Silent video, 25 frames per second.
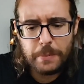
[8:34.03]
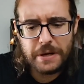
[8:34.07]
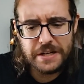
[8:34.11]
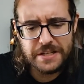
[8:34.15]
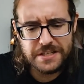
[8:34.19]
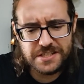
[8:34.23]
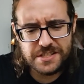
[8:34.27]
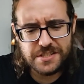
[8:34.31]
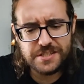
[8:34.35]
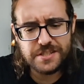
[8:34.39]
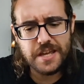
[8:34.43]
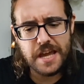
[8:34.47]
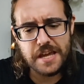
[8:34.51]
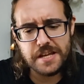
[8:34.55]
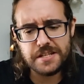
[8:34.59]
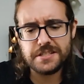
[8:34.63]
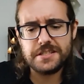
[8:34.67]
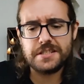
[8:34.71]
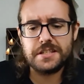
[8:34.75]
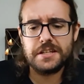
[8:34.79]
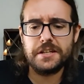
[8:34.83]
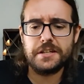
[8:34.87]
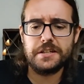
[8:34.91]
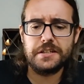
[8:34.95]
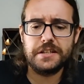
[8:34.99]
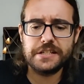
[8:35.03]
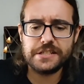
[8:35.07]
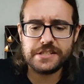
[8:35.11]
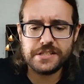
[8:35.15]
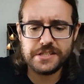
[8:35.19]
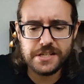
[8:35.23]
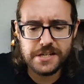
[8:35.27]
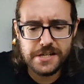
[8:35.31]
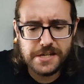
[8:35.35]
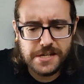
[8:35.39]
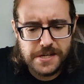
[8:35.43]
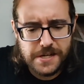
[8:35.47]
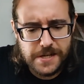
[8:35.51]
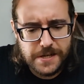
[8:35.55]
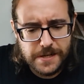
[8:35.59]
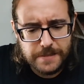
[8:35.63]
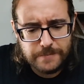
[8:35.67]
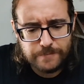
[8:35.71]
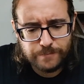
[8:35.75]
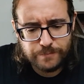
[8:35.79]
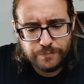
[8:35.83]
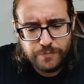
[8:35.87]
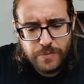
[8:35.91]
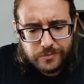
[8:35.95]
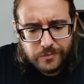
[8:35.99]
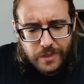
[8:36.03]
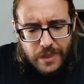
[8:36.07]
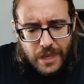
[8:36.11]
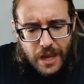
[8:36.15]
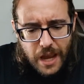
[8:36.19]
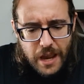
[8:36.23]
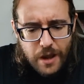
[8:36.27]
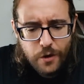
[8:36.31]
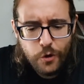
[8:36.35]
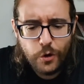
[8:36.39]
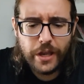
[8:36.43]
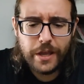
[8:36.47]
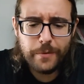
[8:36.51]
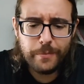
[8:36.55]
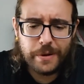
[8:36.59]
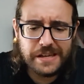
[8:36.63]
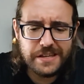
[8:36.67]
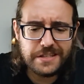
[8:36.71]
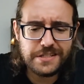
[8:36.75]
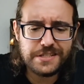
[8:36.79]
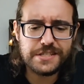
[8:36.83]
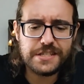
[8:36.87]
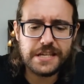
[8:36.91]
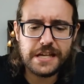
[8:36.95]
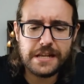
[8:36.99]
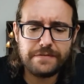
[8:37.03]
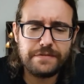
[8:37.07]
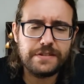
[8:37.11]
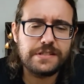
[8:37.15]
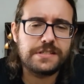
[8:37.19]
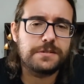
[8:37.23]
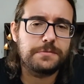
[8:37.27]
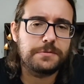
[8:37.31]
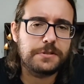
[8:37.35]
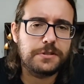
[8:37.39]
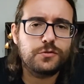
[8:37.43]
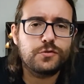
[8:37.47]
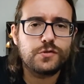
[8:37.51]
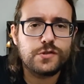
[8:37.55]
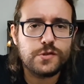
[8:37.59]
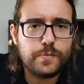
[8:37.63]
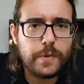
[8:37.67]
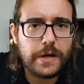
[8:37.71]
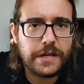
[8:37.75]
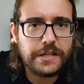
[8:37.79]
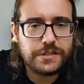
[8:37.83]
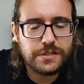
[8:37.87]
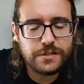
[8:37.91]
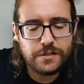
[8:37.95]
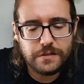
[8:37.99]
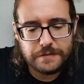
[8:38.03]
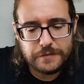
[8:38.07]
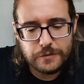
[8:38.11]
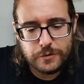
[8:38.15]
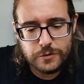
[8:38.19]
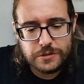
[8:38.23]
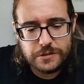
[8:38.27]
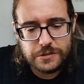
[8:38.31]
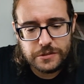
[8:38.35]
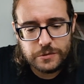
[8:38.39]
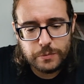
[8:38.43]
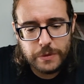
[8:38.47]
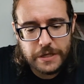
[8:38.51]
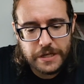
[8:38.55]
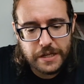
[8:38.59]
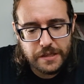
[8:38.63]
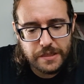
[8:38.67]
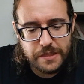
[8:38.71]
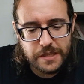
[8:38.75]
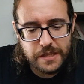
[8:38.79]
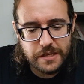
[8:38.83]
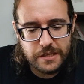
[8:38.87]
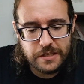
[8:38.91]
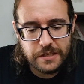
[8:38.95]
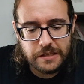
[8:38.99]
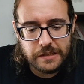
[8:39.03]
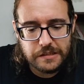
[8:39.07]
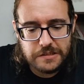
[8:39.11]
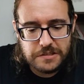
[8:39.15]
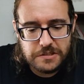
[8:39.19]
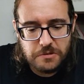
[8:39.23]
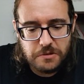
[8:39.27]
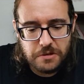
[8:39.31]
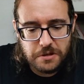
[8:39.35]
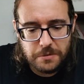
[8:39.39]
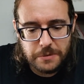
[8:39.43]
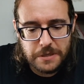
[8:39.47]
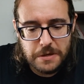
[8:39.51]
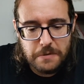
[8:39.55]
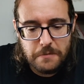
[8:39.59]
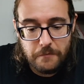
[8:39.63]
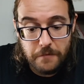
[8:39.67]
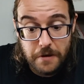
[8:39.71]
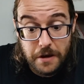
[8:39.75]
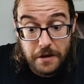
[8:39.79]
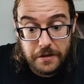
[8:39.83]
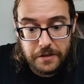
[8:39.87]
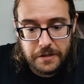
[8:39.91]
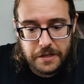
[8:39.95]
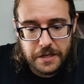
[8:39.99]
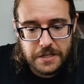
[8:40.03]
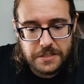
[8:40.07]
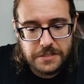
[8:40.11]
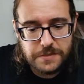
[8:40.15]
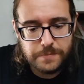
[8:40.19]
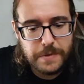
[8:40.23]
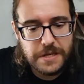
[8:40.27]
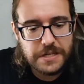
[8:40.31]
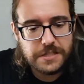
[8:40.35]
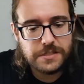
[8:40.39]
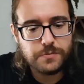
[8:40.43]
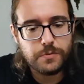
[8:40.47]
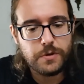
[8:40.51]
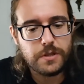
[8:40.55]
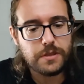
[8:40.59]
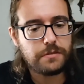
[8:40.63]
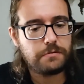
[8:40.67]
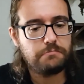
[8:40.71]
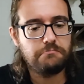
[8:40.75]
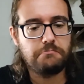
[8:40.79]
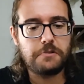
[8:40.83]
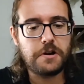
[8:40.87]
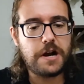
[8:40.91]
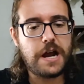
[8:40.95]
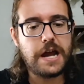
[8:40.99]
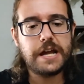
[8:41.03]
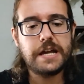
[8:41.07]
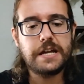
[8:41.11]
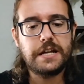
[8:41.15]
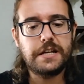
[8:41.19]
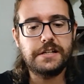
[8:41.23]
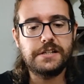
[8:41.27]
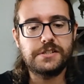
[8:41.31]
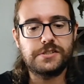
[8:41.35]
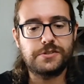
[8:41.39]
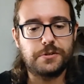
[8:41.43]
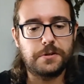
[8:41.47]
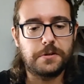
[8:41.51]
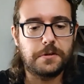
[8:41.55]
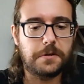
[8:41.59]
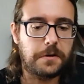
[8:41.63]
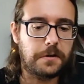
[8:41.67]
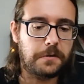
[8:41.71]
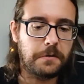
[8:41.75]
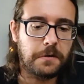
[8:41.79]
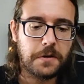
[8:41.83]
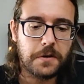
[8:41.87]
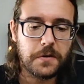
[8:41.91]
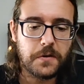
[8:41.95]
but it's tasty. It's okay by itself. It's a bit too spicy, of course, but I think it's gonna be very nice mixed with rice or